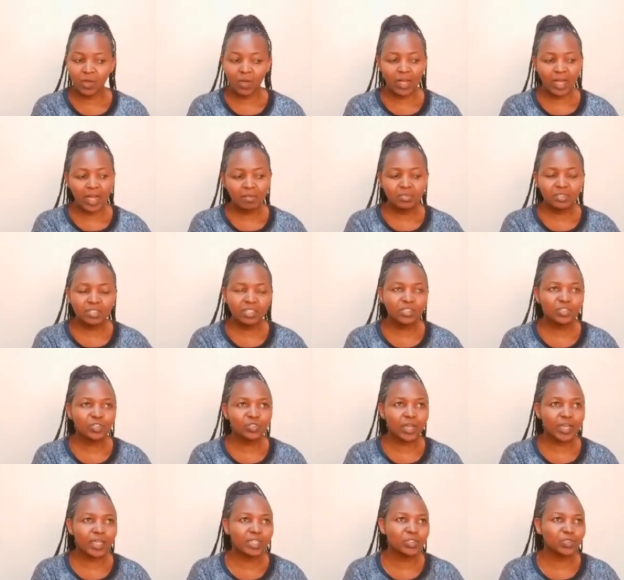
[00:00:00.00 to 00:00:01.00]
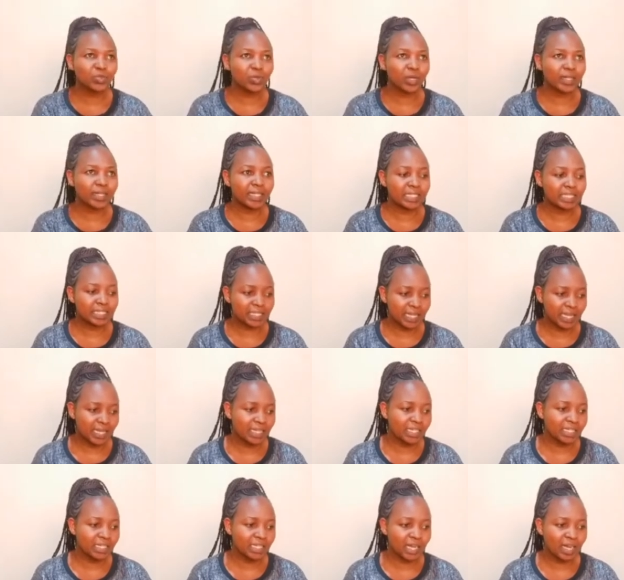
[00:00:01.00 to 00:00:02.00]
I'm still trying to
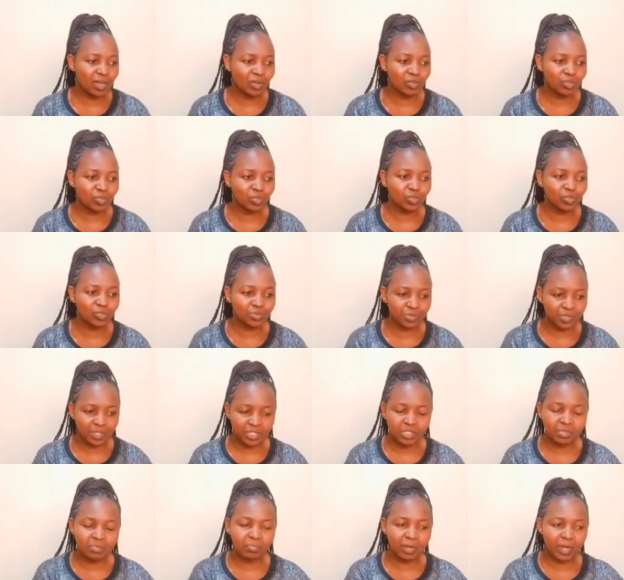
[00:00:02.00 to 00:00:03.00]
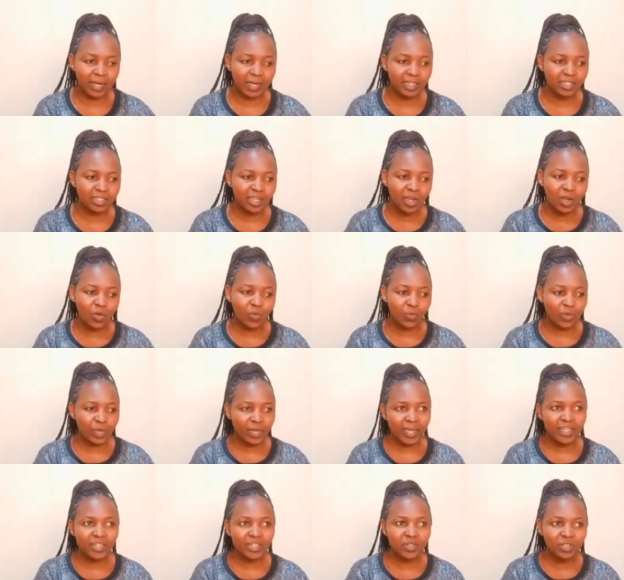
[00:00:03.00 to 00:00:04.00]
understand how to create mine. Well,
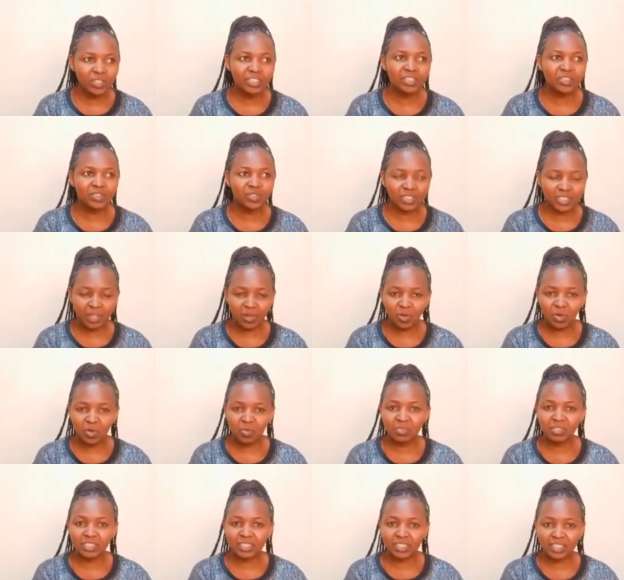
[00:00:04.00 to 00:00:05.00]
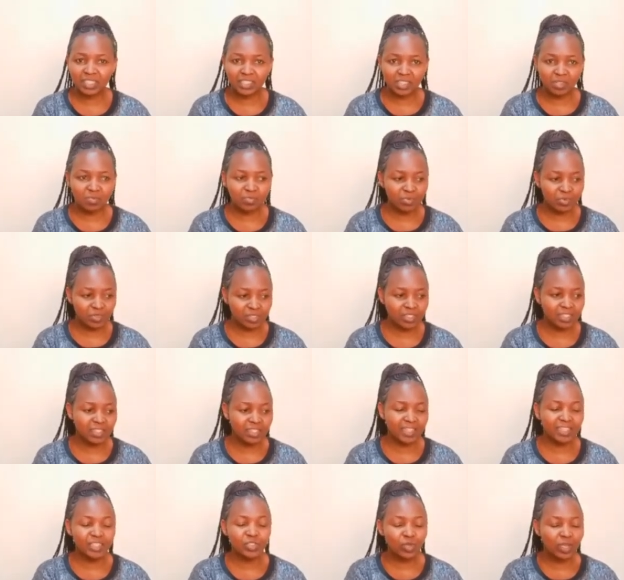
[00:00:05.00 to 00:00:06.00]
I know it's not a complicated process.
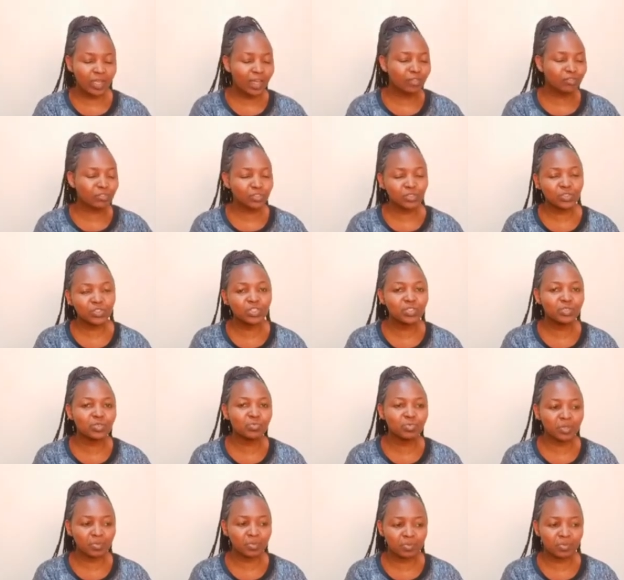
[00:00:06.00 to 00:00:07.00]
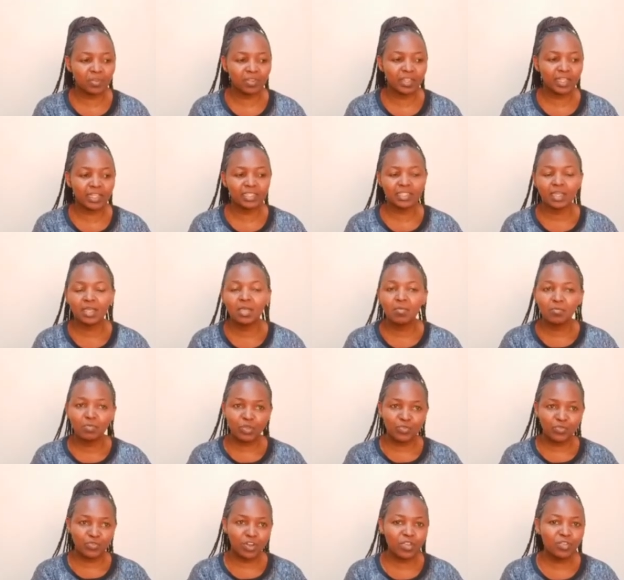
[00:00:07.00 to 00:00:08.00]
That's why I've told you people that
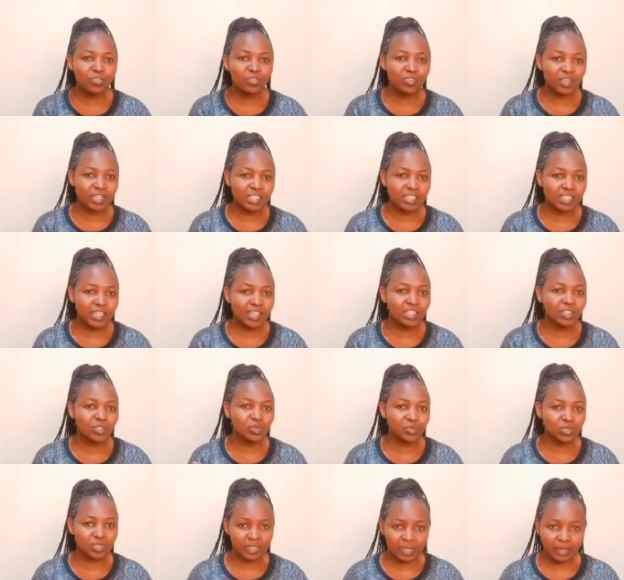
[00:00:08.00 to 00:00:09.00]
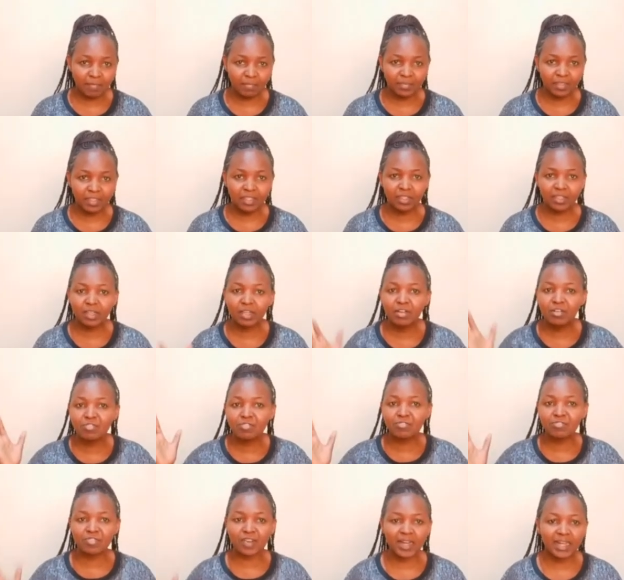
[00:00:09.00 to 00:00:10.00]
before you venture into something,
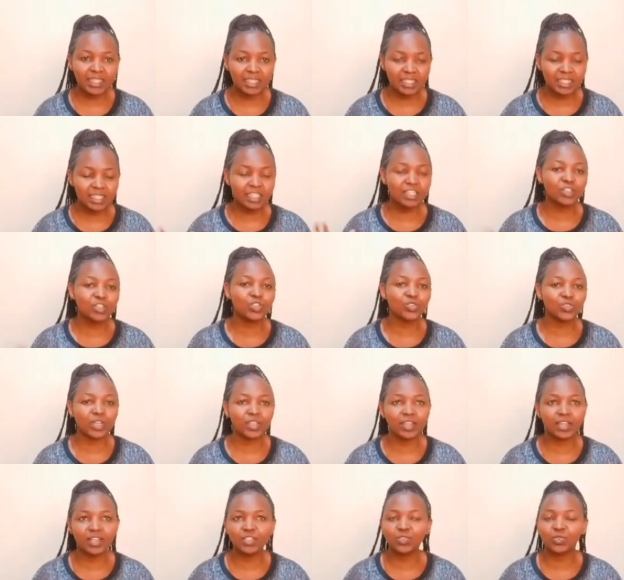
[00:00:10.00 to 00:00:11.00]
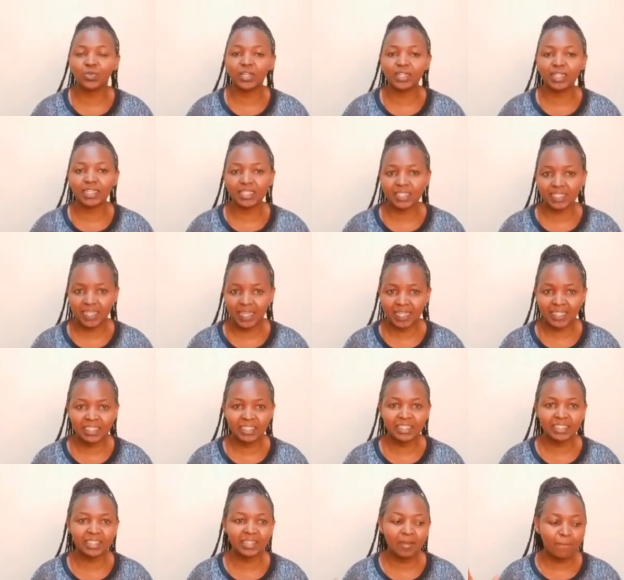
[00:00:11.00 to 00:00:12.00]
first ensure that you understand
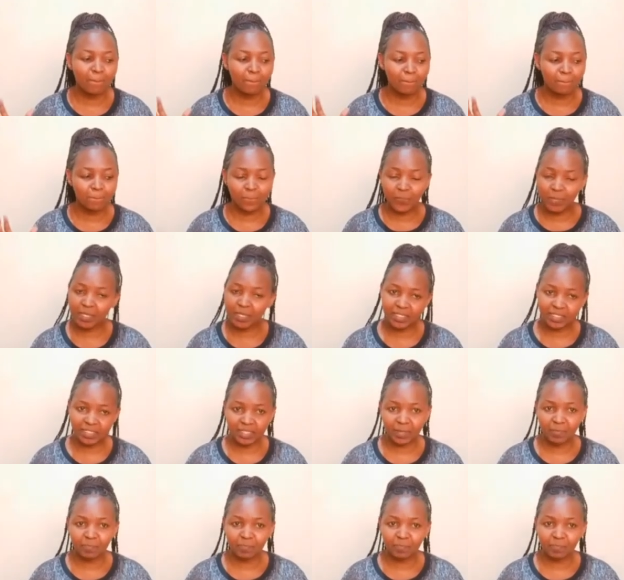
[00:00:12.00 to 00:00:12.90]
it better,